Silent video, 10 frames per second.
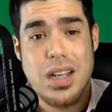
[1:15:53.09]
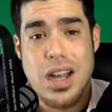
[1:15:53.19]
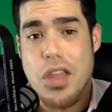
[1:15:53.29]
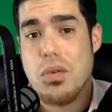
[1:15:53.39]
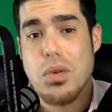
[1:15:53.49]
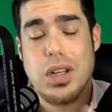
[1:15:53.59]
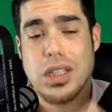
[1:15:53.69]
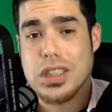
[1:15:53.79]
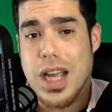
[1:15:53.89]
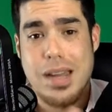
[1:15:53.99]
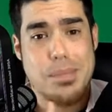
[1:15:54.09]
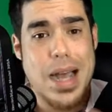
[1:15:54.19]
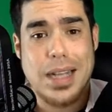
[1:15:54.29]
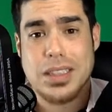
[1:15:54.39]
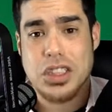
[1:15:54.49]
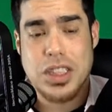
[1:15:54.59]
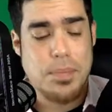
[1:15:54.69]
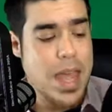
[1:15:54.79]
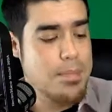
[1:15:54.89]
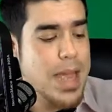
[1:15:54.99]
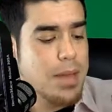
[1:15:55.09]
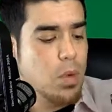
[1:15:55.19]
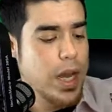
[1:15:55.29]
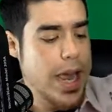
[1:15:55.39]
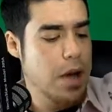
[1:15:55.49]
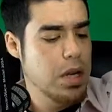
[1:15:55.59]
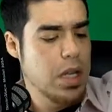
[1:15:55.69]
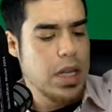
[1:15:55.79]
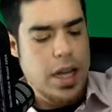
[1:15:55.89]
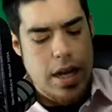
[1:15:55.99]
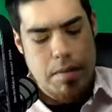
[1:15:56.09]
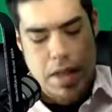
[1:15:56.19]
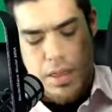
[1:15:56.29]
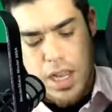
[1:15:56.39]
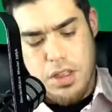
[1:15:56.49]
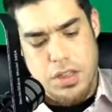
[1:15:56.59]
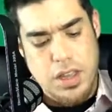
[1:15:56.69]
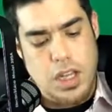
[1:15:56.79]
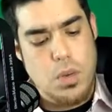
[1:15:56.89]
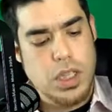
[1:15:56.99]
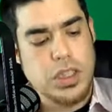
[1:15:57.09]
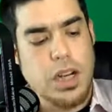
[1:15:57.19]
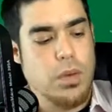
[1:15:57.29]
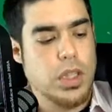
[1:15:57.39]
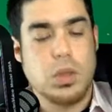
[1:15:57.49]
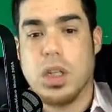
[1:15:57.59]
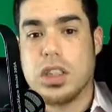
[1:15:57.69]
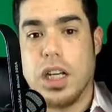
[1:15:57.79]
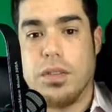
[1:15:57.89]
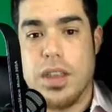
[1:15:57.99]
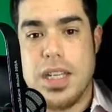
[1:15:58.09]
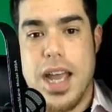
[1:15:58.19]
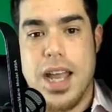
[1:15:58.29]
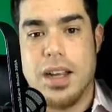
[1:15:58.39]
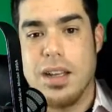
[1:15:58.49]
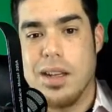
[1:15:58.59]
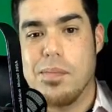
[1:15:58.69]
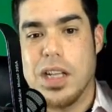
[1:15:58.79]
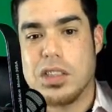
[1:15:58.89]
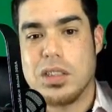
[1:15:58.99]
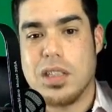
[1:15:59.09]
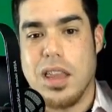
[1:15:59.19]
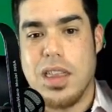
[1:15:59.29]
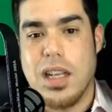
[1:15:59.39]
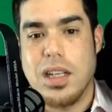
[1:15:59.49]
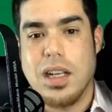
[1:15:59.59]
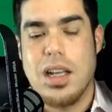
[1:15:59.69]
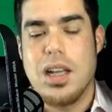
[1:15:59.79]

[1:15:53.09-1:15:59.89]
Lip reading: I threw it in a giant box and shipped that bad boy out. And the other thing that you want to check for is you want to check for the tag, make sure it's authentic.